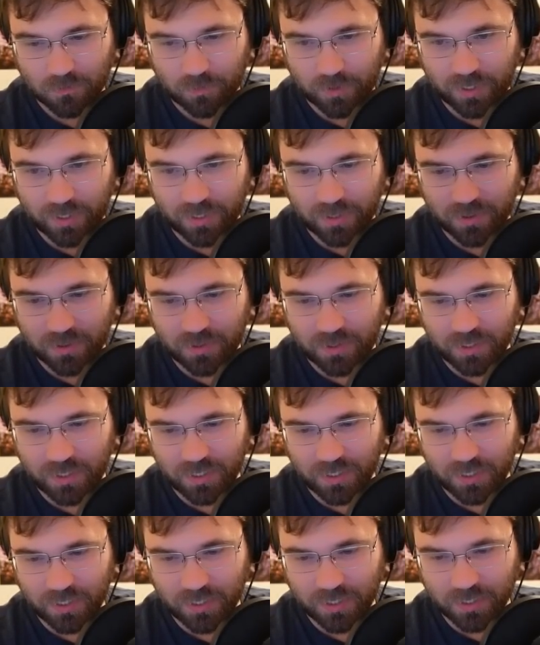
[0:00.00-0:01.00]
We get
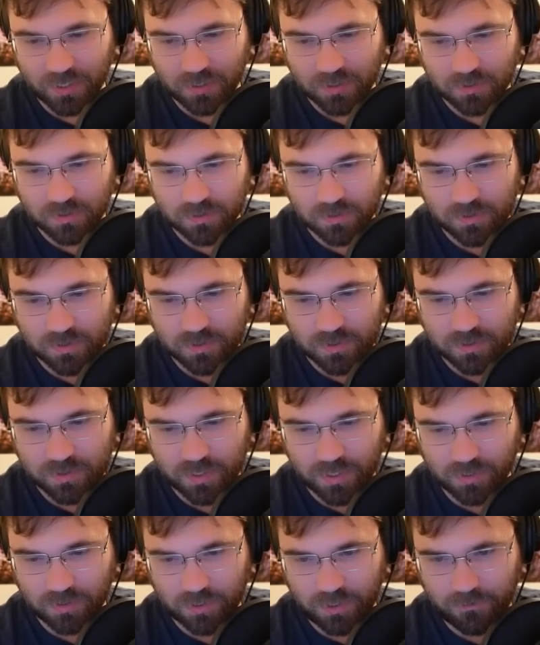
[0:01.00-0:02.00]
the
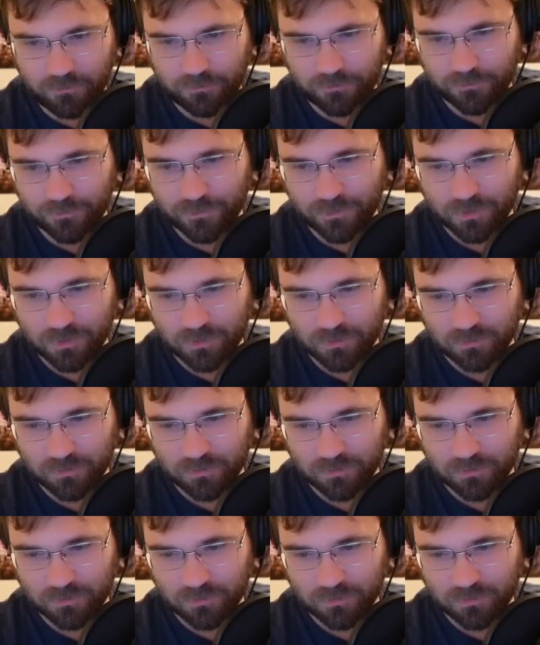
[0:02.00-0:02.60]
Sigilyph,